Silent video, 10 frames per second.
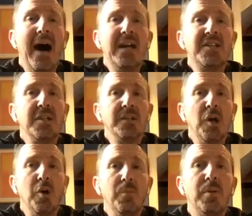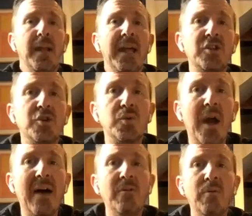high to low plank,
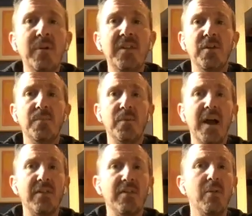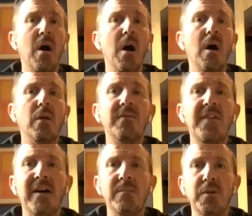travel with your breath through all
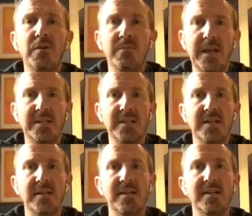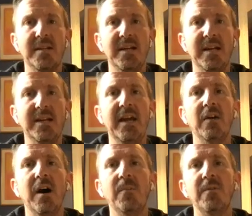of that movement.
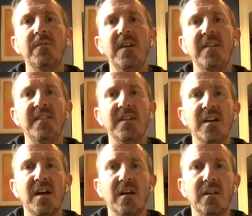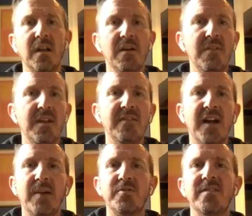Inhale, upward facing dog. Love
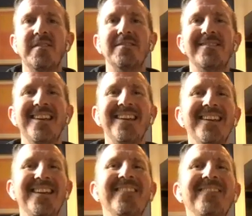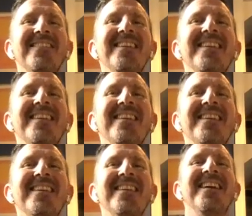these options you're taking.
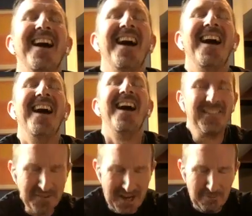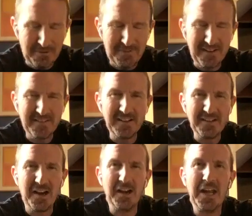Exhale, downward
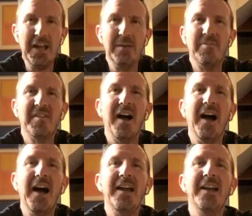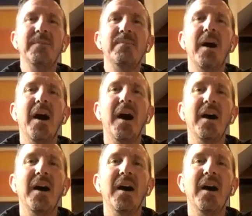facing dog, hips high.
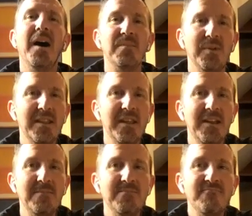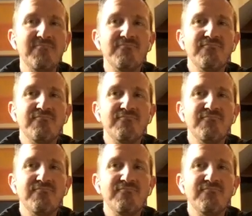Pause to breathe in.